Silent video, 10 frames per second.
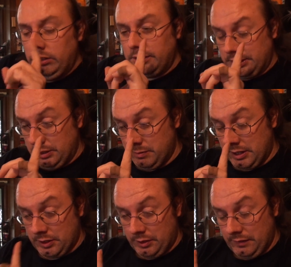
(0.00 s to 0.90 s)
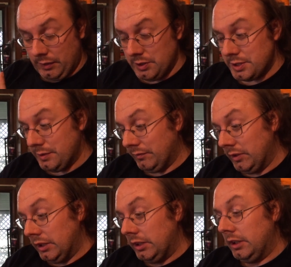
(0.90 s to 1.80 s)
excuse me, the 31st,
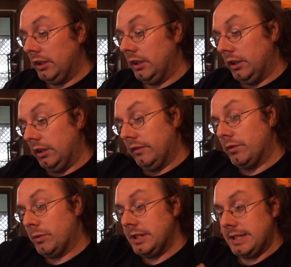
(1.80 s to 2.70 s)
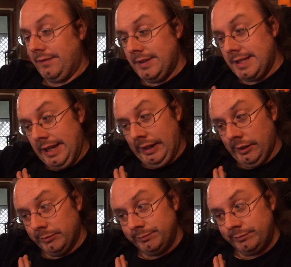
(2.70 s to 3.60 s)
2017.